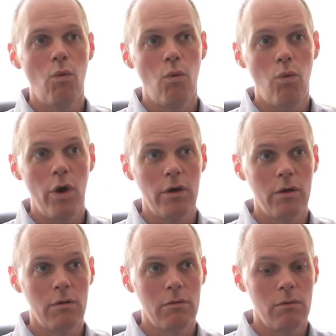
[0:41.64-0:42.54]

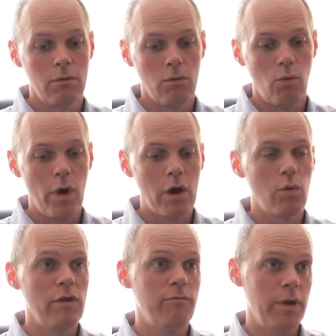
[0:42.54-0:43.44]
where
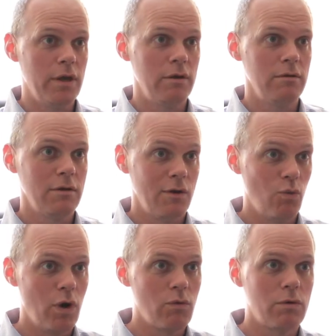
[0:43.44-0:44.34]
we've been and
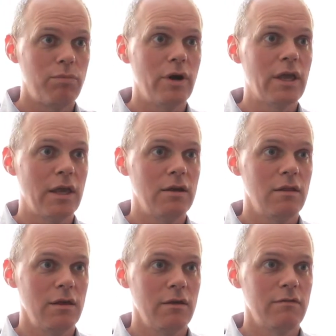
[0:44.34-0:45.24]
what we're bringing
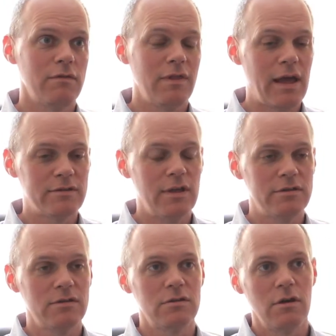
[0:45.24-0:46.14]
into this, and that's
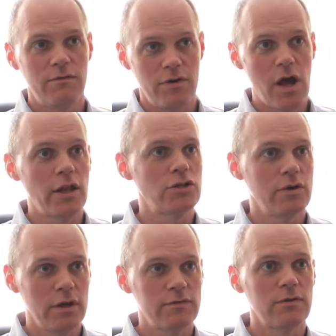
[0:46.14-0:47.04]
necessary for knowledge
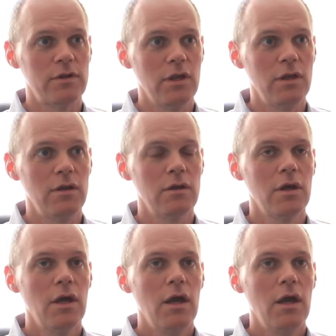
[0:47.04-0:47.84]
transfer at the end.